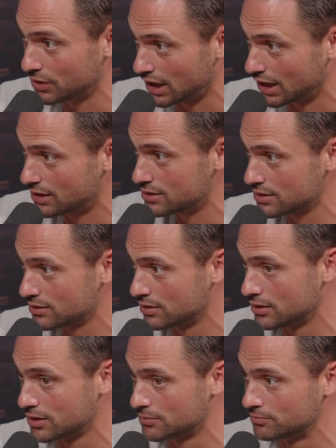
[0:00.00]
Plants.
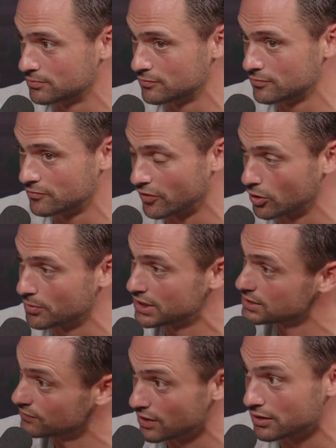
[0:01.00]

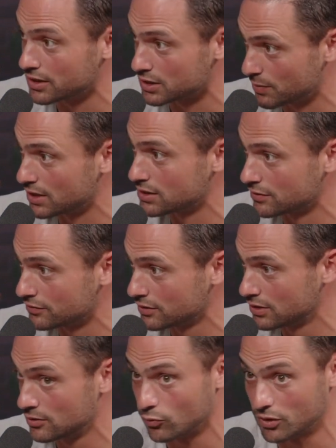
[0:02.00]
Farming is very expensive.
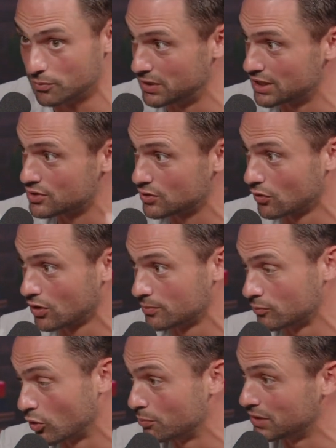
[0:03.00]
One big
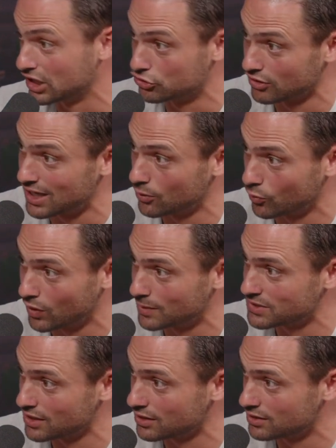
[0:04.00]
storm, one big drought
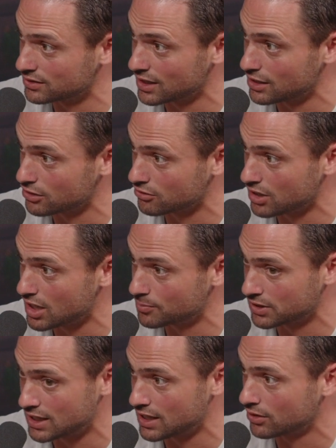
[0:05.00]
wipes out an entire
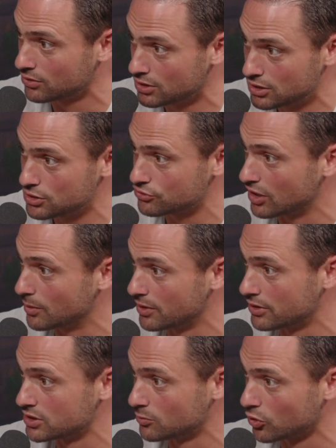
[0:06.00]
crop, and now
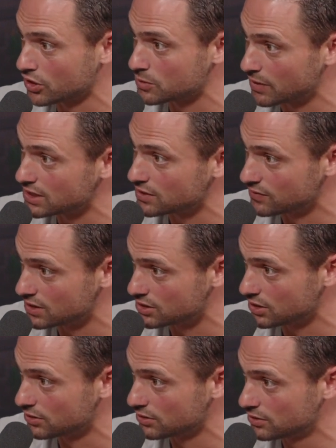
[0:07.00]
strawberries are more expensive this
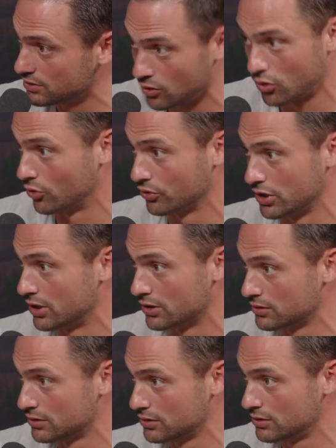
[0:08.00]
year, the whole year.